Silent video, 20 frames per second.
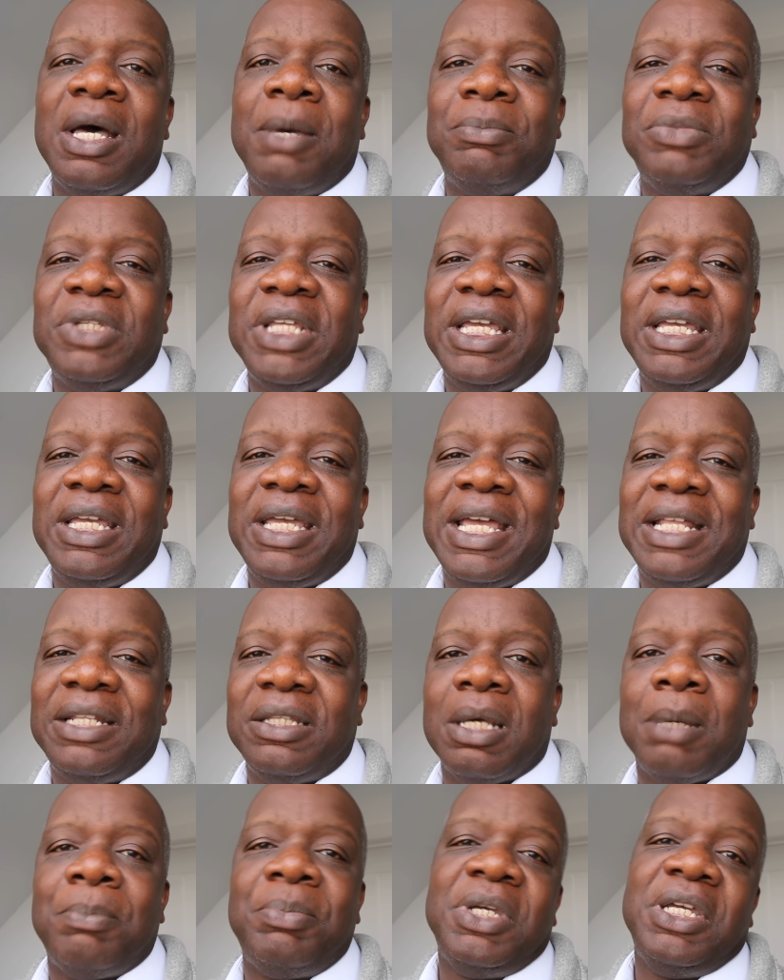they
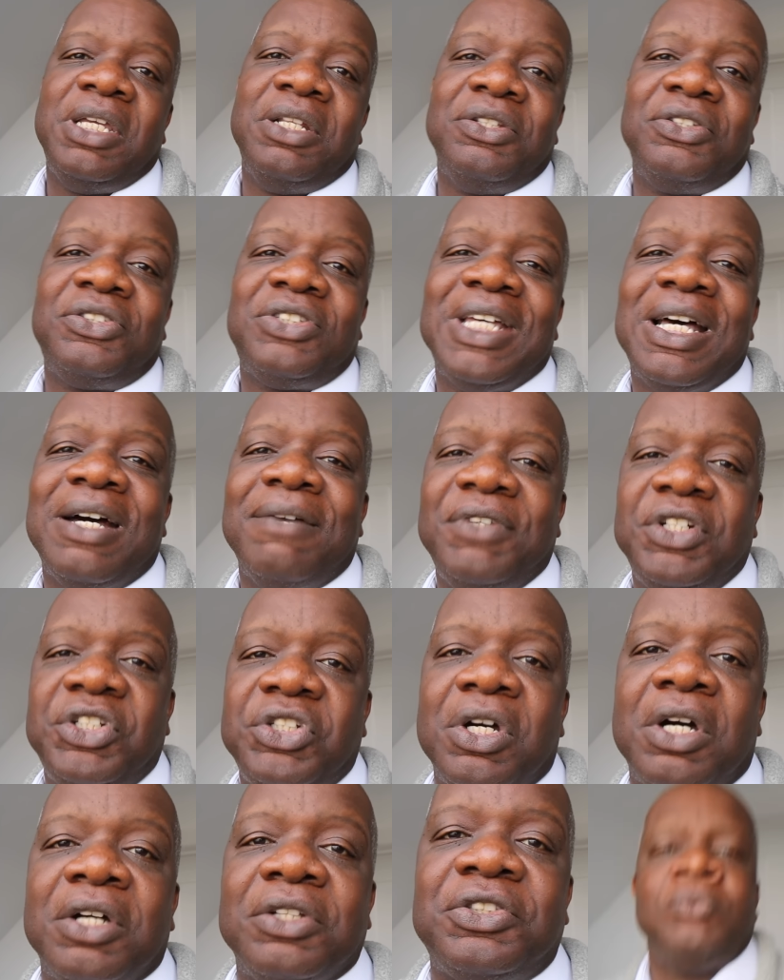end up in salvage
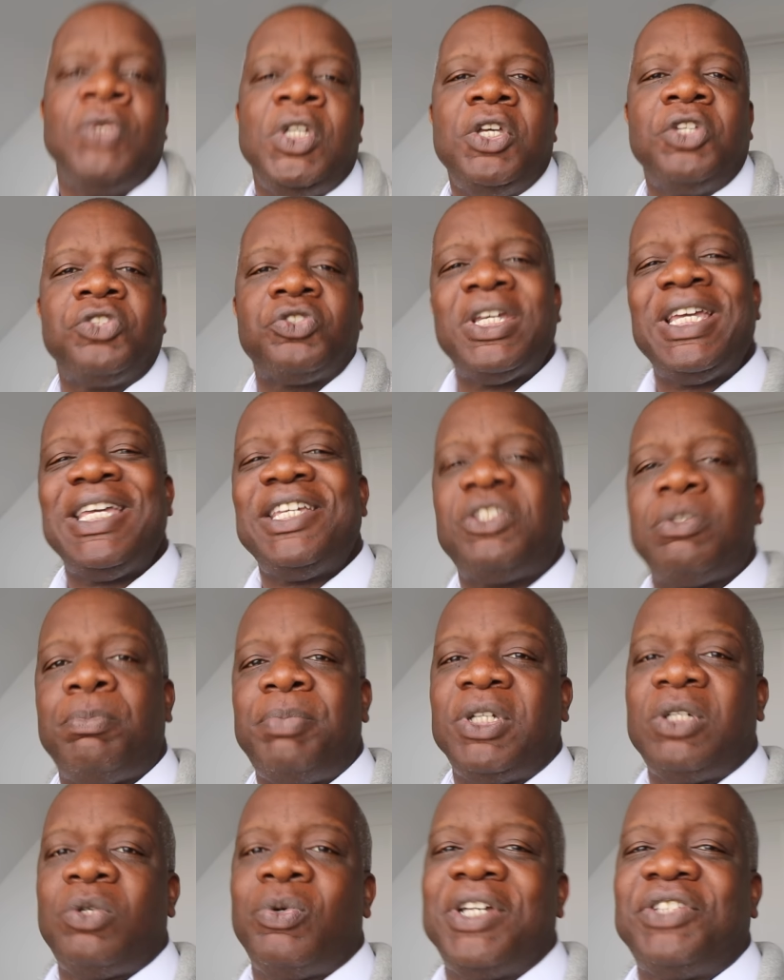yards. So here's the
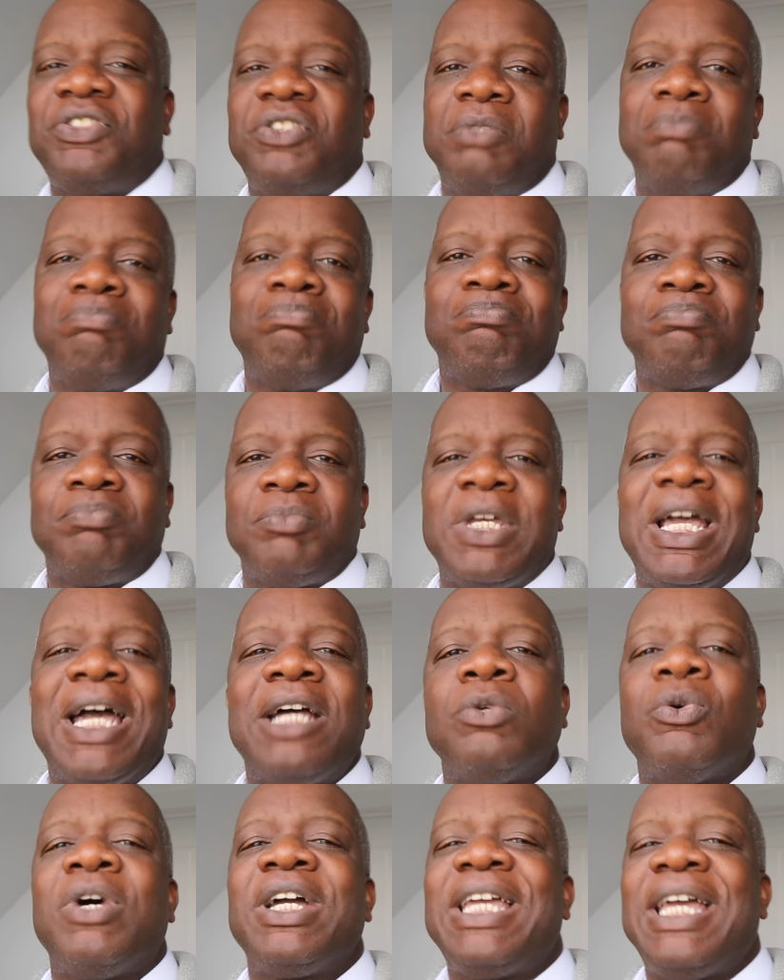big question: how
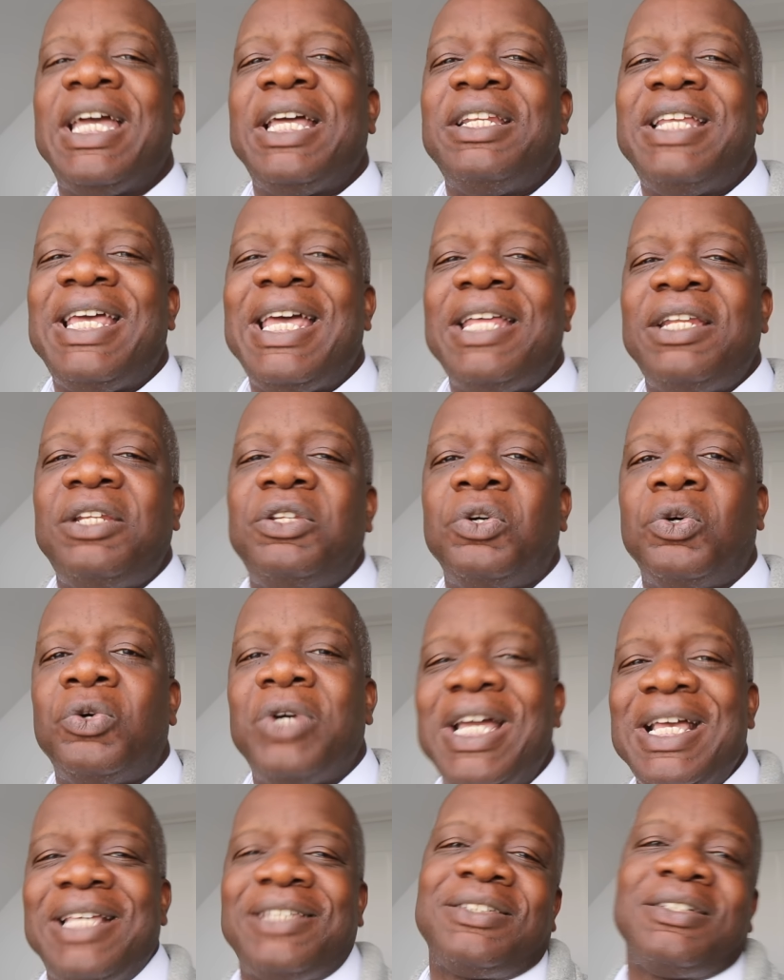do I get an N
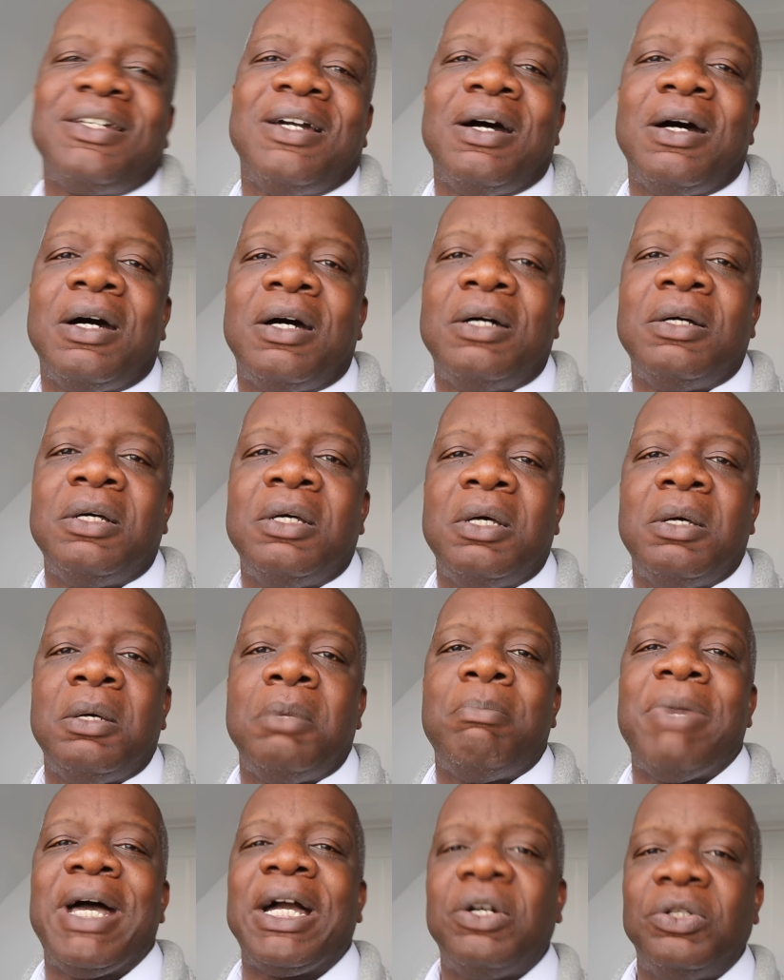or S car
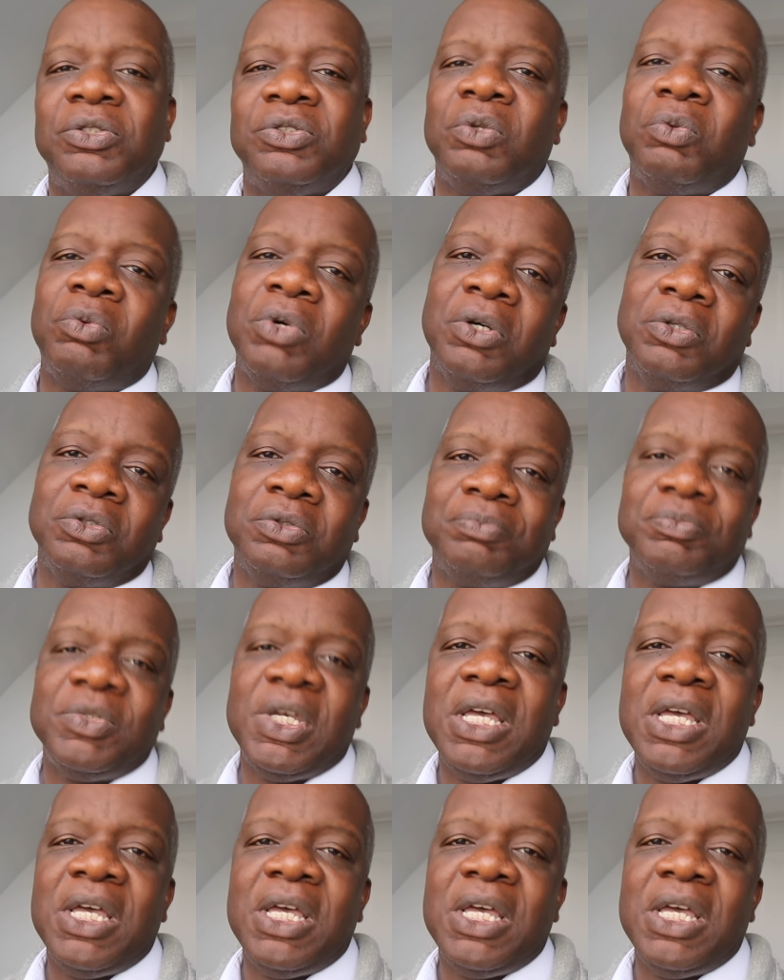back on the road?